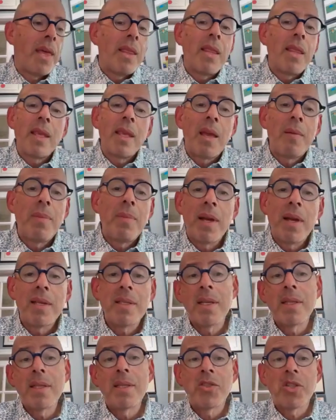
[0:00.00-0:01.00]
the KPIs need
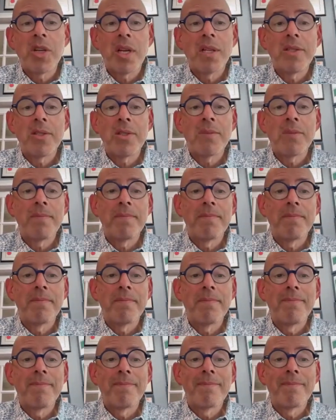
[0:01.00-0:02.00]
to change,
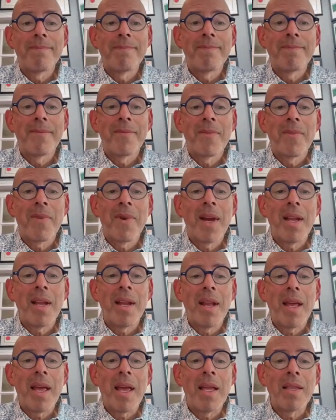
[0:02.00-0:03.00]
right?
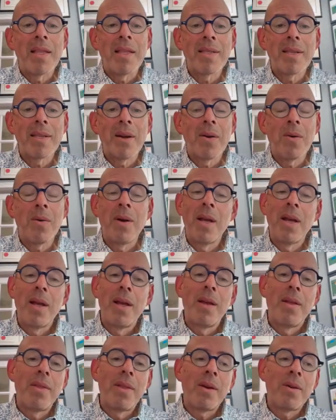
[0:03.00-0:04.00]
And so
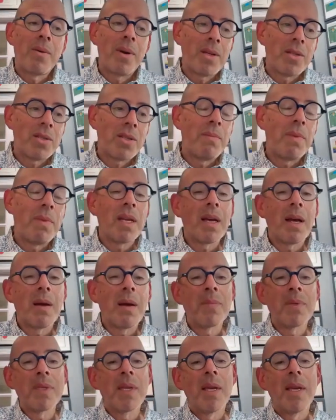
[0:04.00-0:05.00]
the question
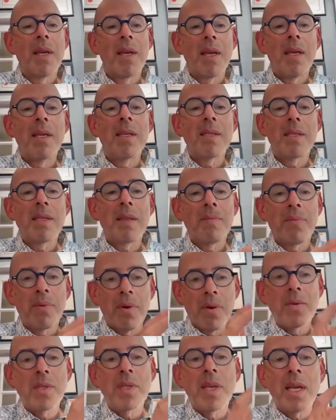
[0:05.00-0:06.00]
becomes, is the
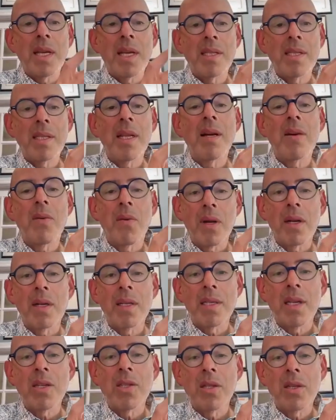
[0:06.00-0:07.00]
process that an
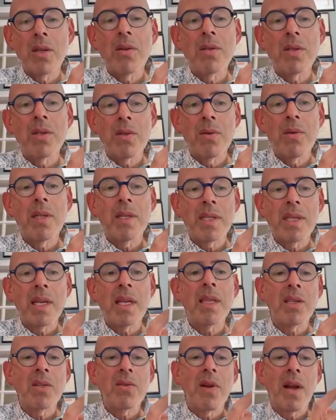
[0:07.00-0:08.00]
organization goes through to set the
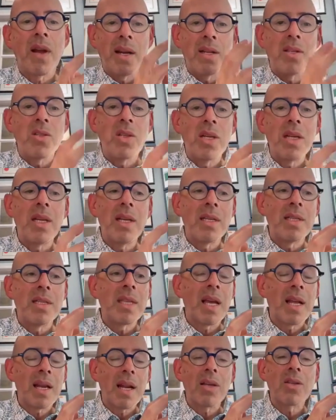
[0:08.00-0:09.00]
strategy, is that
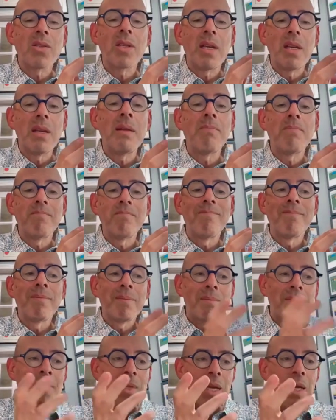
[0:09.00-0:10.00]
actually
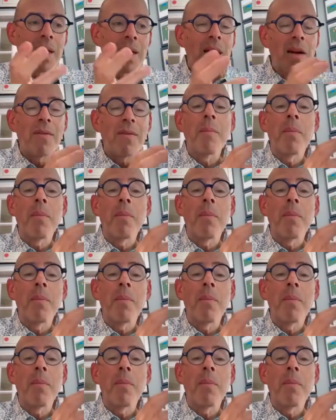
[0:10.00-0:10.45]
kind of a